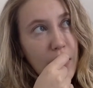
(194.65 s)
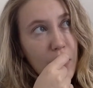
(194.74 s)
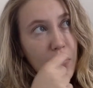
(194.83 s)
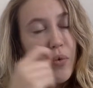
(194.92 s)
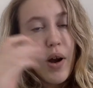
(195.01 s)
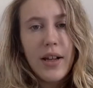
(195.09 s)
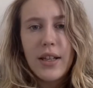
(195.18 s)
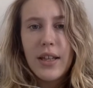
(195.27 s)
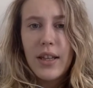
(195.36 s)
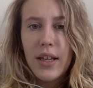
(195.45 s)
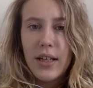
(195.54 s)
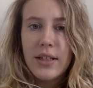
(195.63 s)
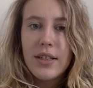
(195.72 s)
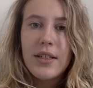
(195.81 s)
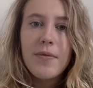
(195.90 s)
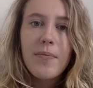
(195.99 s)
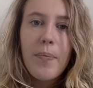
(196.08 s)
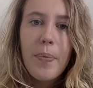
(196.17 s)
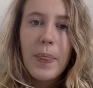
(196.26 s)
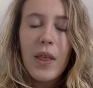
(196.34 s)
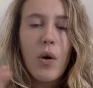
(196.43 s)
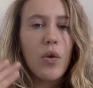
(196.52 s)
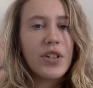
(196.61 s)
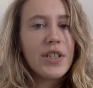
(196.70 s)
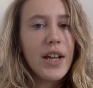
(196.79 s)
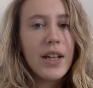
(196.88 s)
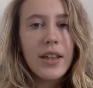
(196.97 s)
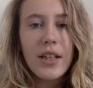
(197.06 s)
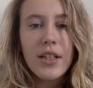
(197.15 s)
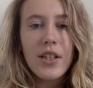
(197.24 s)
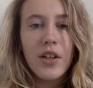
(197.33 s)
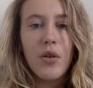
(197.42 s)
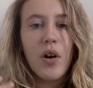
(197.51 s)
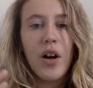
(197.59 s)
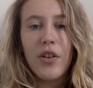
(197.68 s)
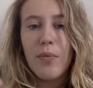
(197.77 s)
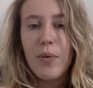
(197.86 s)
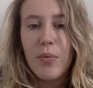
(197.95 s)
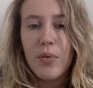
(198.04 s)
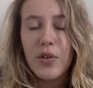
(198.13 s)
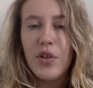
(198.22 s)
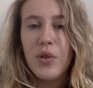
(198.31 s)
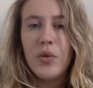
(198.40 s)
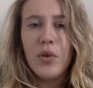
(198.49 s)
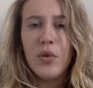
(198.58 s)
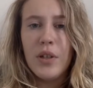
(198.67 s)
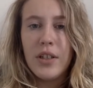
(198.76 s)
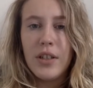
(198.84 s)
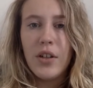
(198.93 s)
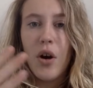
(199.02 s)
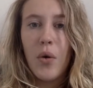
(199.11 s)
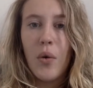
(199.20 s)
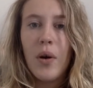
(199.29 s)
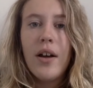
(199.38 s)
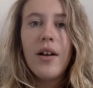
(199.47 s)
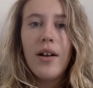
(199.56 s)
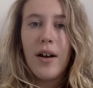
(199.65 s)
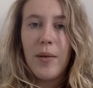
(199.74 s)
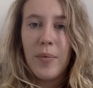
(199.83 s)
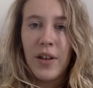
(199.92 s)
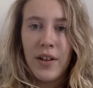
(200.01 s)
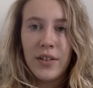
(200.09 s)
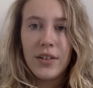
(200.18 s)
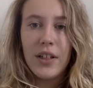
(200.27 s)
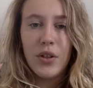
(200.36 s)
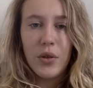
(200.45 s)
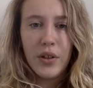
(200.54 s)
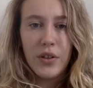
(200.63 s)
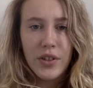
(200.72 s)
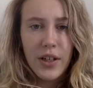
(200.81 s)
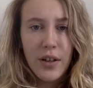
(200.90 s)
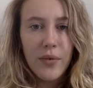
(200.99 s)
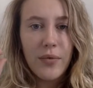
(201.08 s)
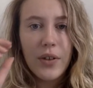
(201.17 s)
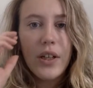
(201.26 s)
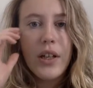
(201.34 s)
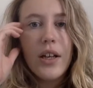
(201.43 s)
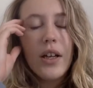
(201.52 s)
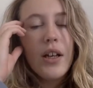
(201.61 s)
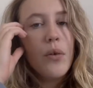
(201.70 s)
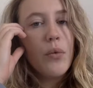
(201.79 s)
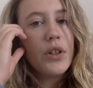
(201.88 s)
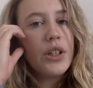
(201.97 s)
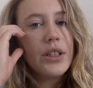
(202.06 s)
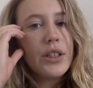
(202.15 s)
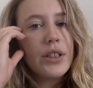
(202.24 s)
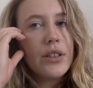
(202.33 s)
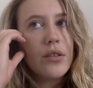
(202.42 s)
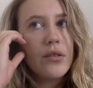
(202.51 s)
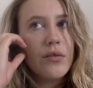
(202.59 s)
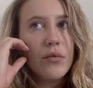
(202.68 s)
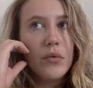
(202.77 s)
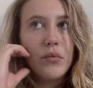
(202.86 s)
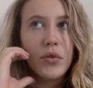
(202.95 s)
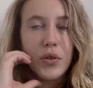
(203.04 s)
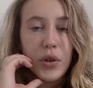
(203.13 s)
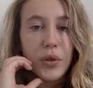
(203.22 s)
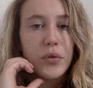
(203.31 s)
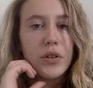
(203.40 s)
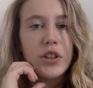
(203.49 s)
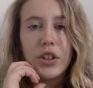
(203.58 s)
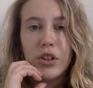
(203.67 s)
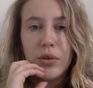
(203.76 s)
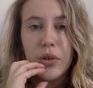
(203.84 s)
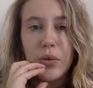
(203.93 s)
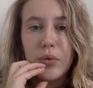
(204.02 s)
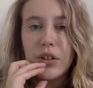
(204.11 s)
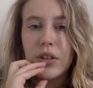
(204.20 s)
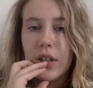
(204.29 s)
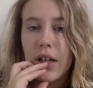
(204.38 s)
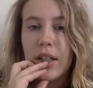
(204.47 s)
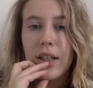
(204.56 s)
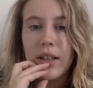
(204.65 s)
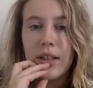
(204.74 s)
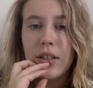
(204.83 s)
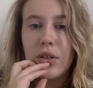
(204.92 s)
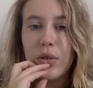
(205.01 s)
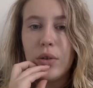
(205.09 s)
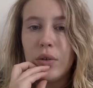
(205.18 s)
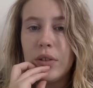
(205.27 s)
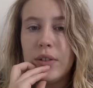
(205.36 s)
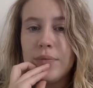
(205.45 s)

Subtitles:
write things or say things that you want other people to do. You need to go up there and do it yourself, which is which I think is true.